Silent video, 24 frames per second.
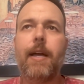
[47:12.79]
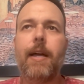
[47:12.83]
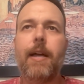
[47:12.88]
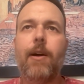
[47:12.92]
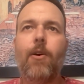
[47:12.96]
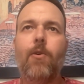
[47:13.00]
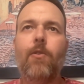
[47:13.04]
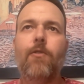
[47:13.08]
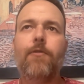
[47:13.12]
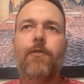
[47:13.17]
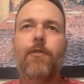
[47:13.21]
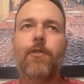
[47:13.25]

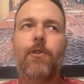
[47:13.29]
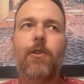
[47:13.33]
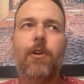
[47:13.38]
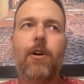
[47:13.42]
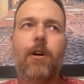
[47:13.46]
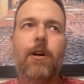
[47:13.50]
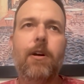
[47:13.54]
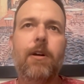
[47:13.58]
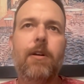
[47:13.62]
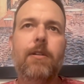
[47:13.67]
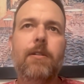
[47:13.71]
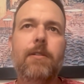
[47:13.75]

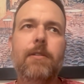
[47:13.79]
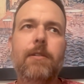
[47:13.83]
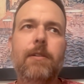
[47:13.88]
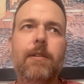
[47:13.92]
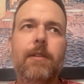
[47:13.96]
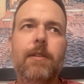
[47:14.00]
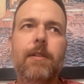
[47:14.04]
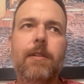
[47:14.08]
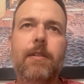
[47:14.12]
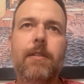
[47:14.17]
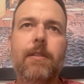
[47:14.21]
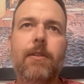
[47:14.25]

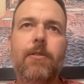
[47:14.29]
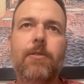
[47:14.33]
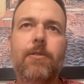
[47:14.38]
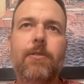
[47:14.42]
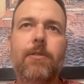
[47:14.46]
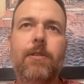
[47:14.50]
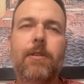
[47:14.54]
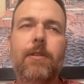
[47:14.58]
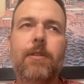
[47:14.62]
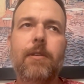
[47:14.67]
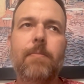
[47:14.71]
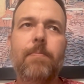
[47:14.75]
overall,
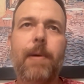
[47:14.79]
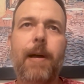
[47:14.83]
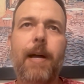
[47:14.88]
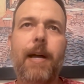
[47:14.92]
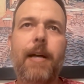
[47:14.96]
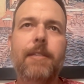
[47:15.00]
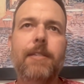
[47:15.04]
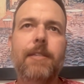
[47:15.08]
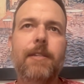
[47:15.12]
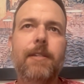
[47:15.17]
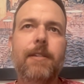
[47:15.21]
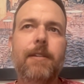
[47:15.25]
there's the
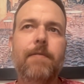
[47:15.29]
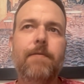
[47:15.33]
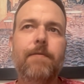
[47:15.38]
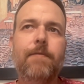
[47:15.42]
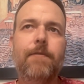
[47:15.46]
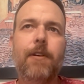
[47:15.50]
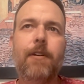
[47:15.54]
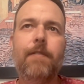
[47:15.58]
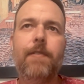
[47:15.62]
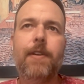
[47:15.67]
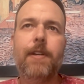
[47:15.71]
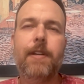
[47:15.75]

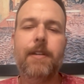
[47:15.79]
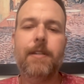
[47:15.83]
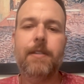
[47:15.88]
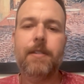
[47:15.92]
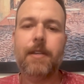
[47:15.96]
positive of it